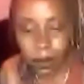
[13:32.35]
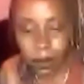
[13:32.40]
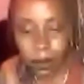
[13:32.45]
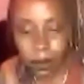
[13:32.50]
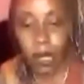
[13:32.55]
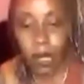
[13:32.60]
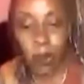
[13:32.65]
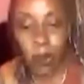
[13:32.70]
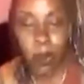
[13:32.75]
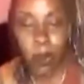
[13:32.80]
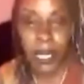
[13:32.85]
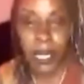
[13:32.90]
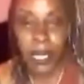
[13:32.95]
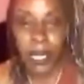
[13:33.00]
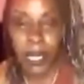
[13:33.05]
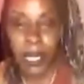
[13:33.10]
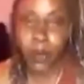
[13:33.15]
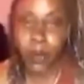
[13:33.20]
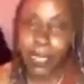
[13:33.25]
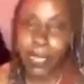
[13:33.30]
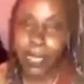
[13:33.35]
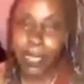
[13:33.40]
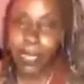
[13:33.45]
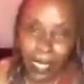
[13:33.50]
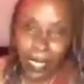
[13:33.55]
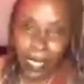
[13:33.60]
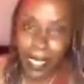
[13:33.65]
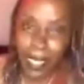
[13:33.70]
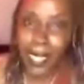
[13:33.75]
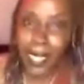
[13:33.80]
What makes me qualified, I
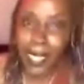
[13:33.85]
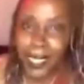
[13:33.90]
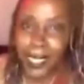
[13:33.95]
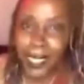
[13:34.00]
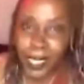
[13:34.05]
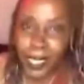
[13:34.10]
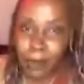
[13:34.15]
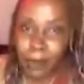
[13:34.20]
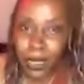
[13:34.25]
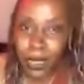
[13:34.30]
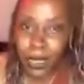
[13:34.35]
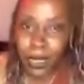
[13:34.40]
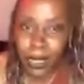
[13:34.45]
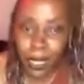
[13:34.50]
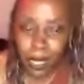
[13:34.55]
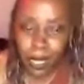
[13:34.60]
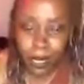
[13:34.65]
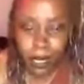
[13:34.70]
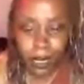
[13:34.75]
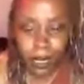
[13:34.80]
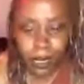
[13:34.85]
think, is just my genetics.